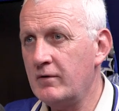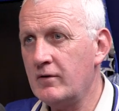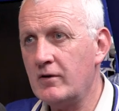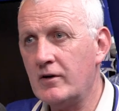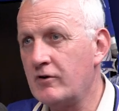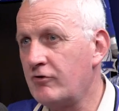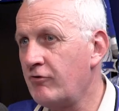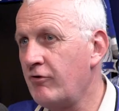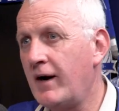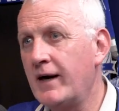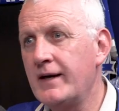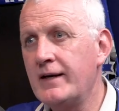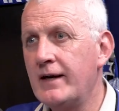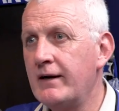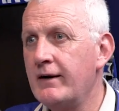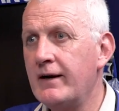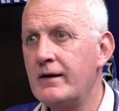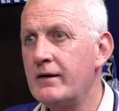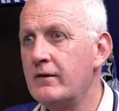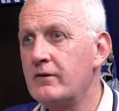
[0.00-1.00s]
was like a training
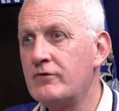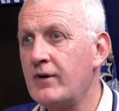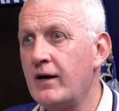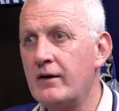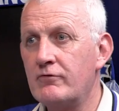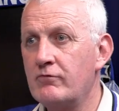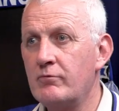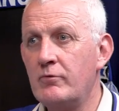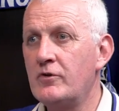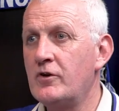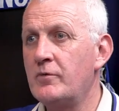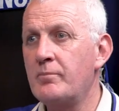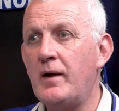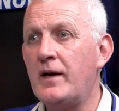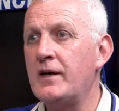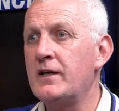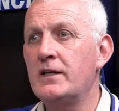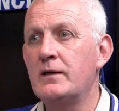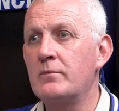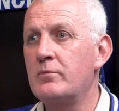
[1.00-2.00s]
game. We were just
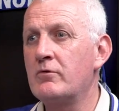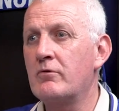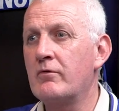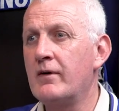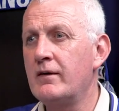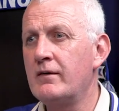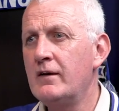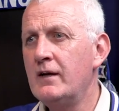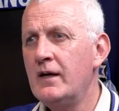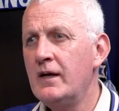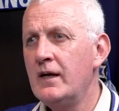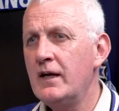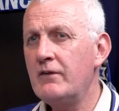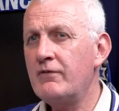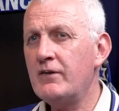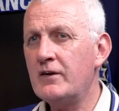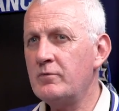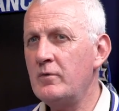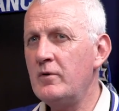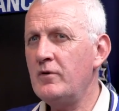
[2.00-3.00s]
passing the ball around. Yeah. In
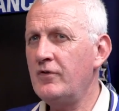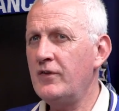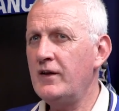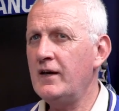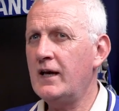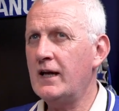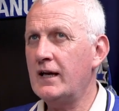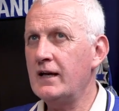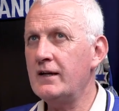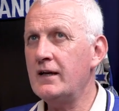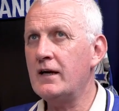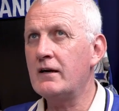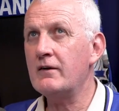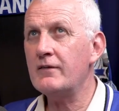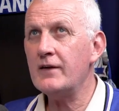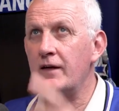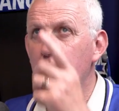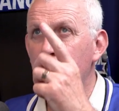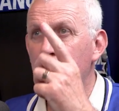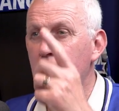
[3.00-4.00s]
fact, we were thinking, are
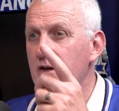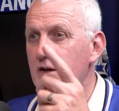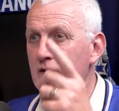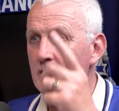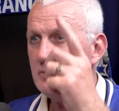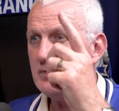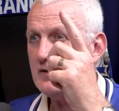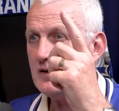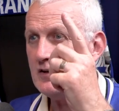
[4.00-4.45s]
they looking at the